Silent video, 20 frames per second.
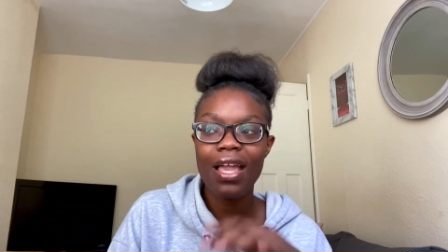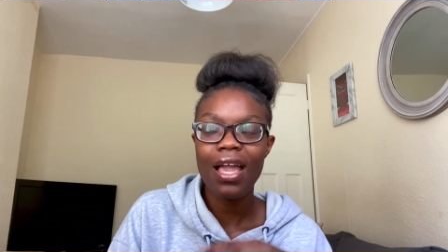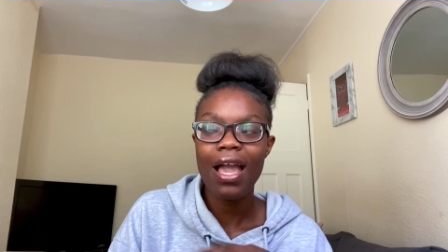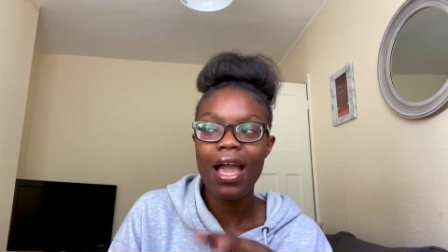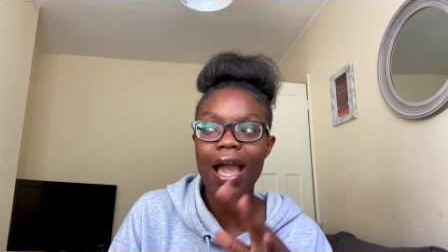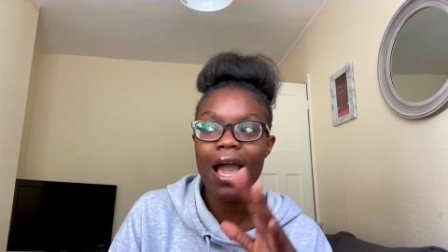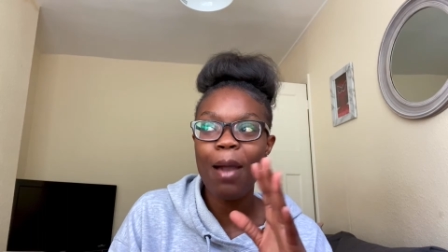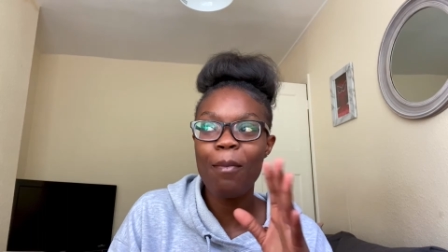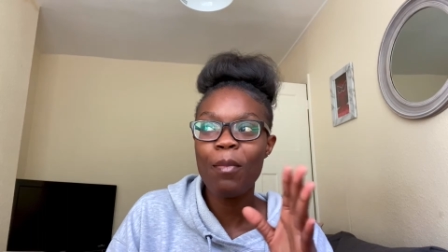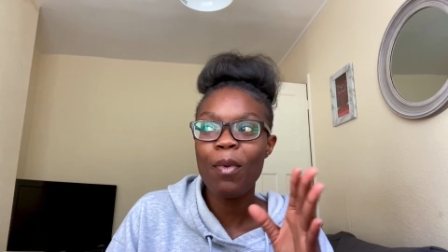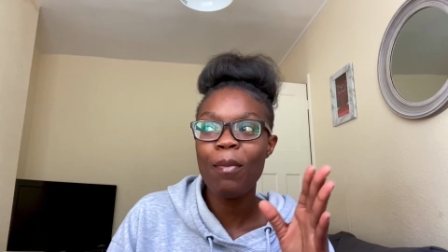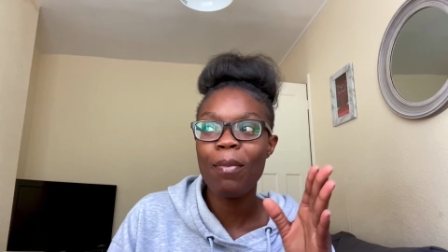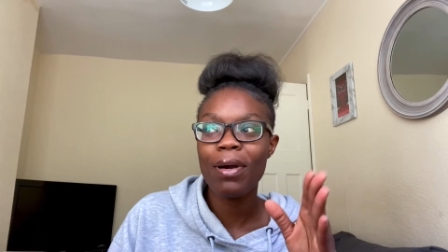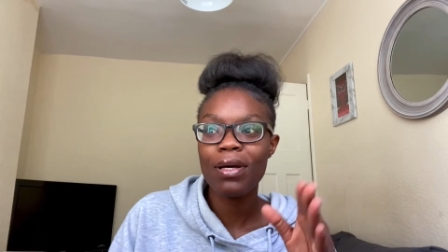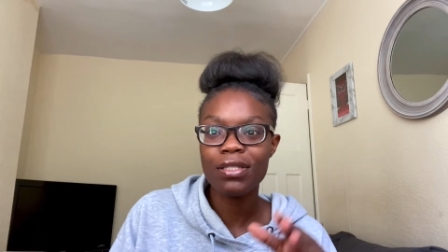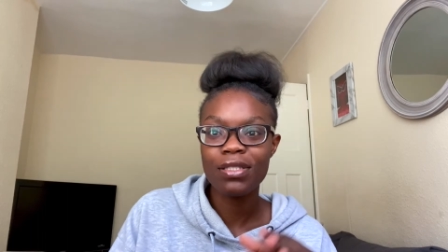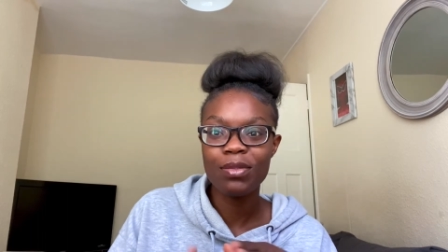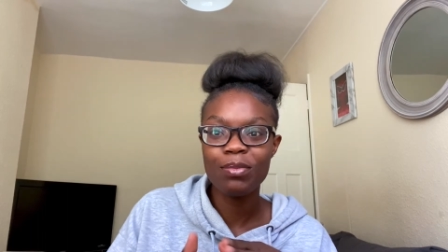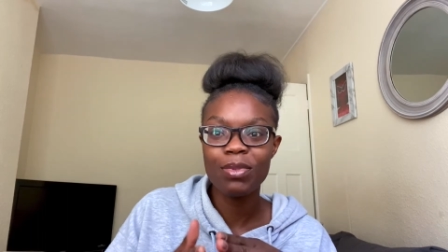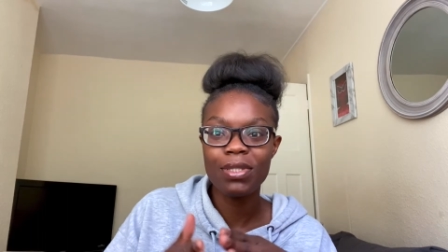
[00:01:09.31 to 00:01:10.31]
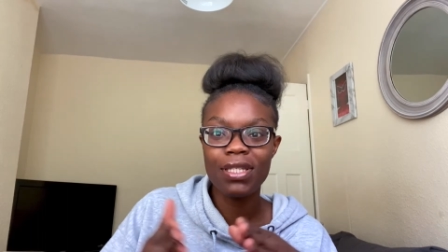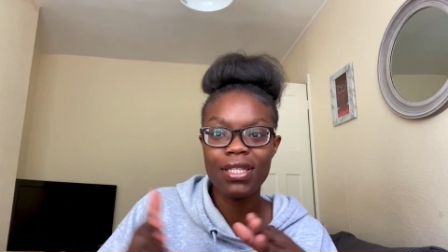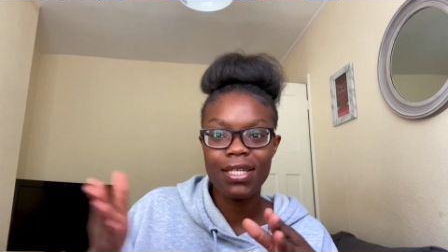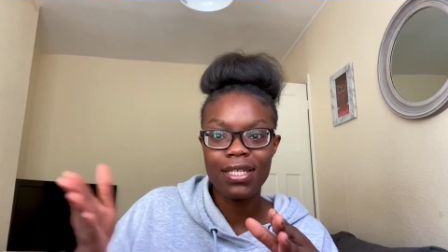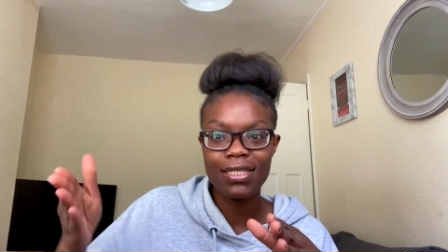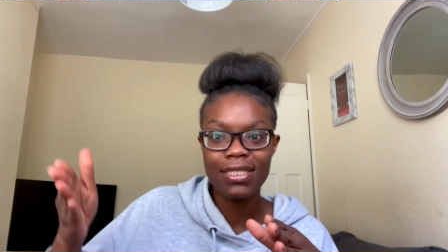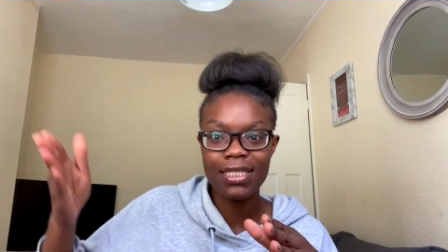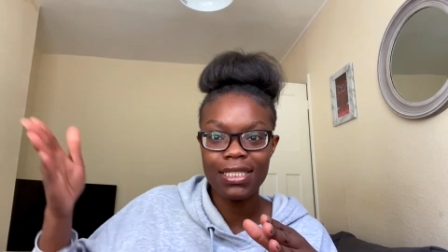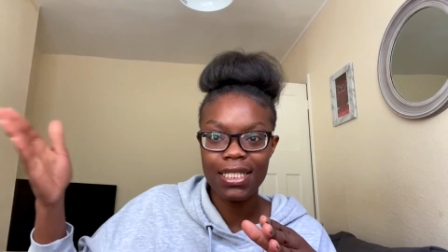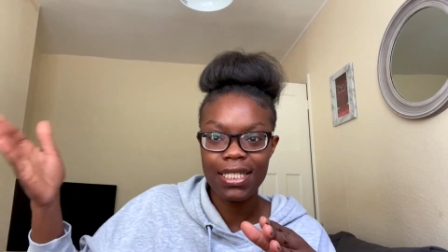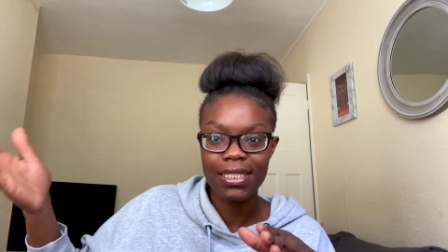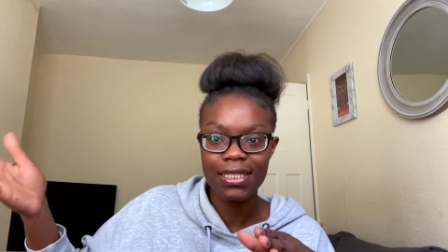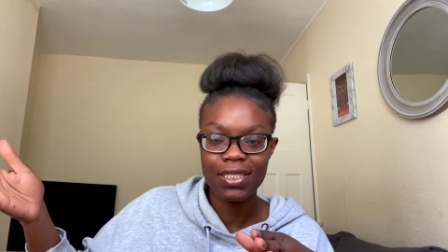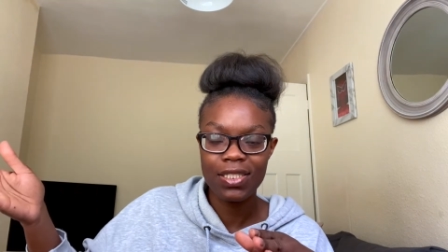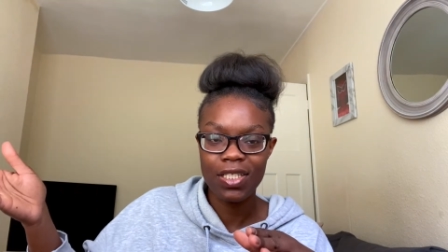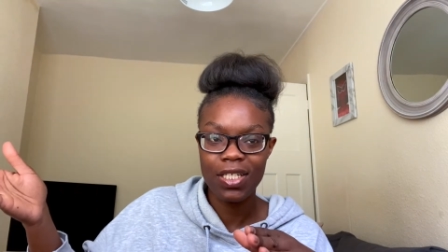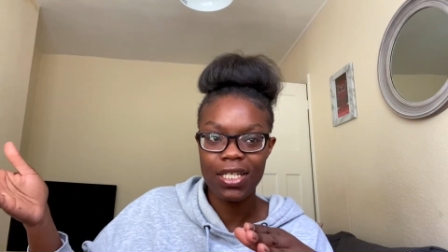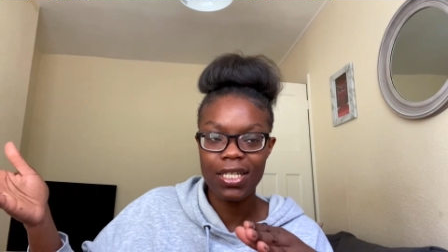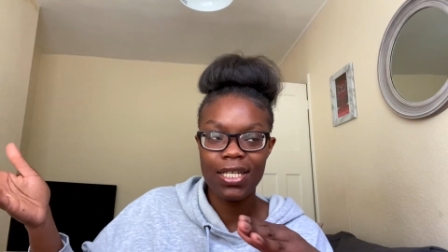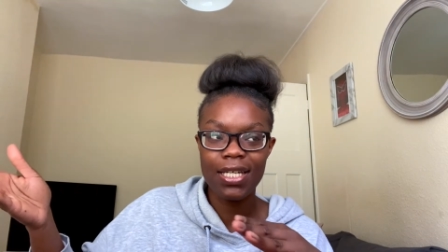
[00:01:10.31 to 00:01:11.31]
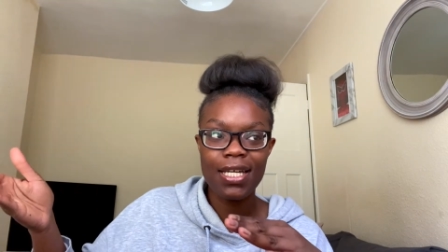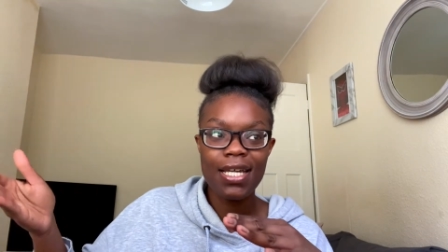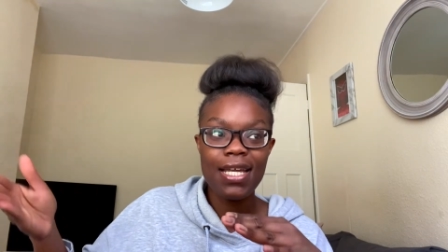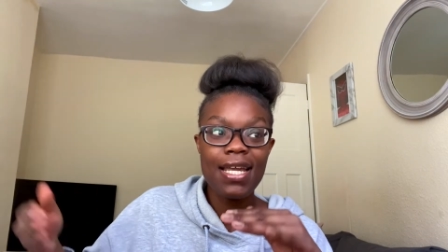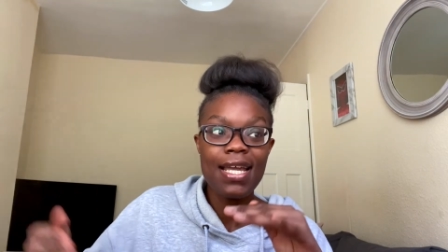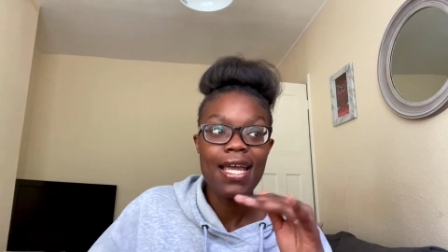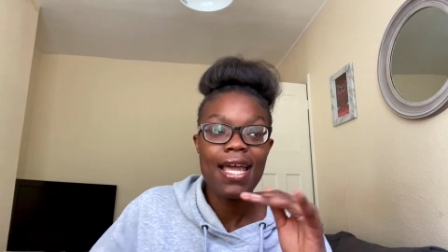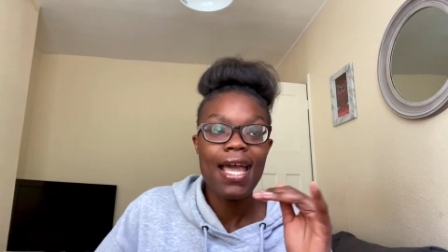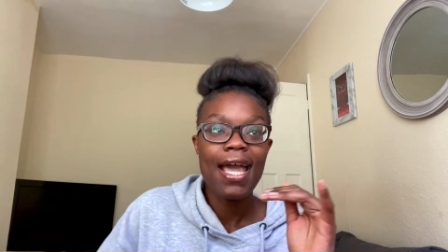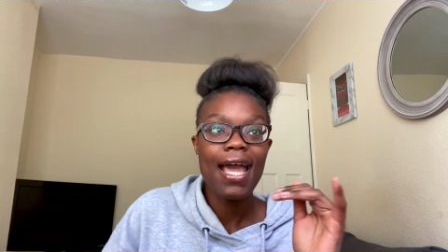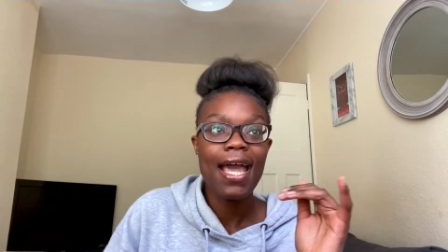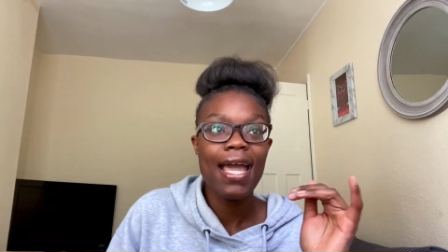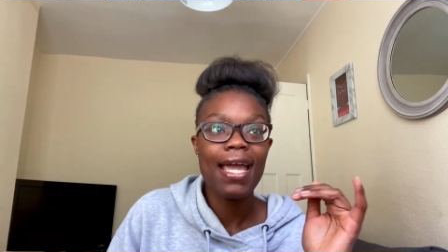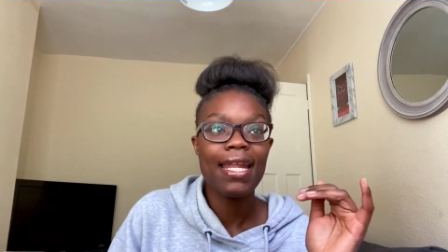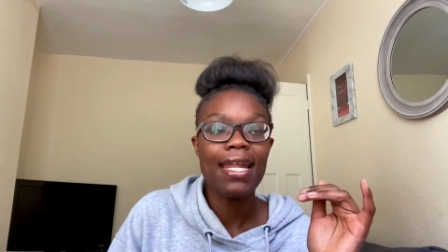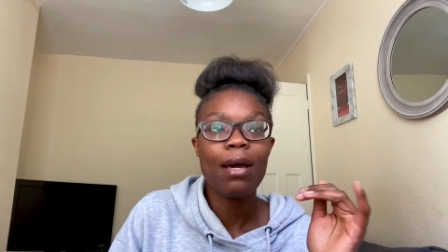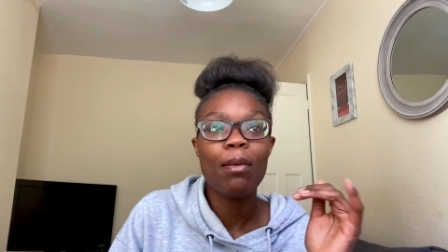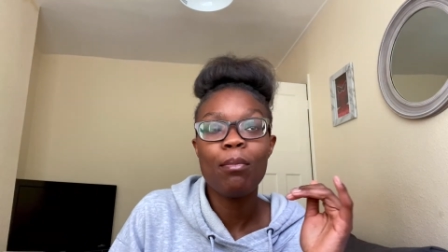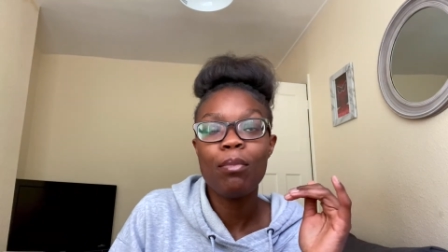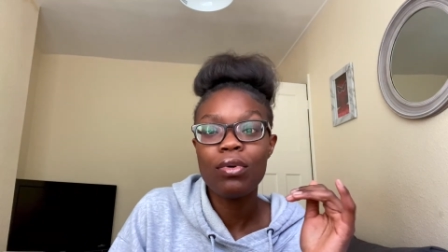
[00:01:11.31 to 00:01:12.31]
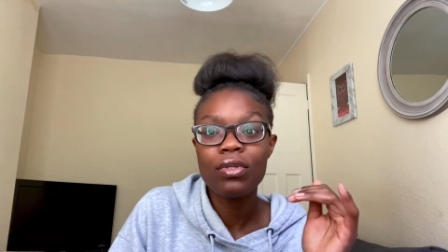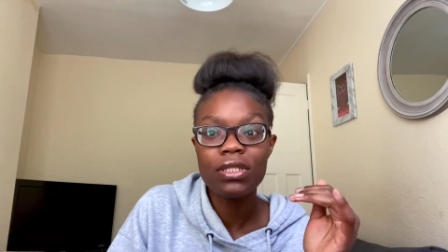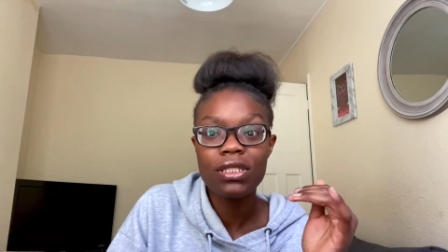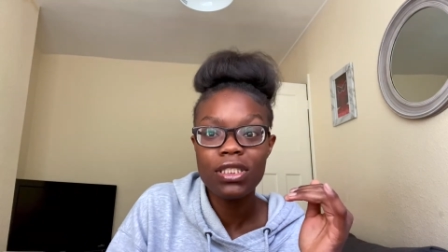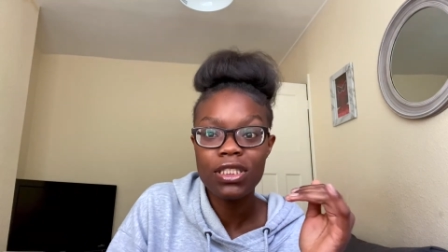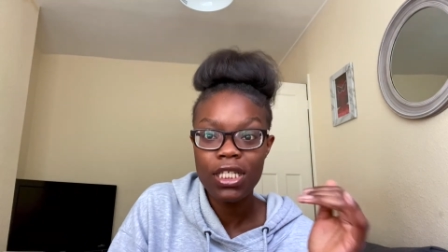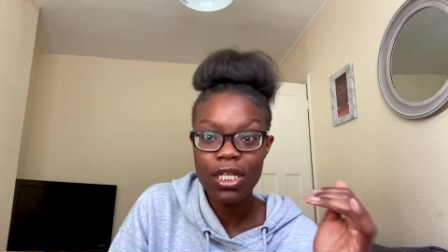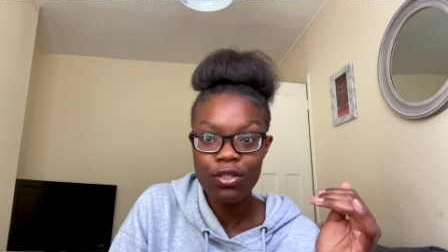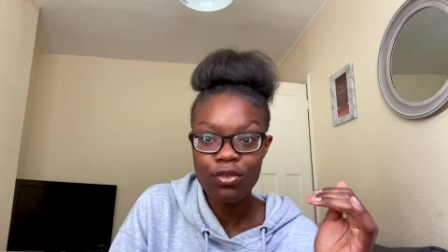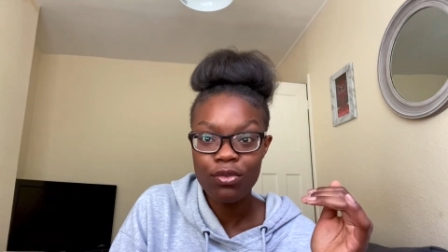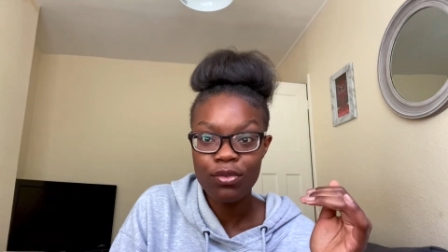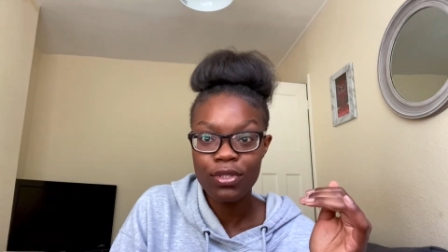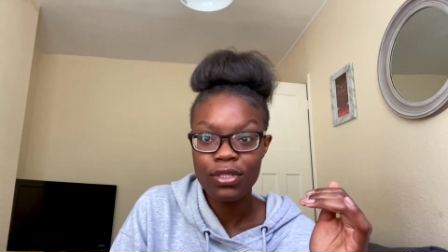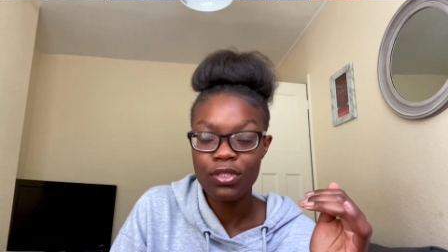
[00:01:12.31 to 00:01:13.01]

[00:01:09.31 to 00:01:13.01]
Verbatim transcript: I'm about to be 30 next year and I'm born in January.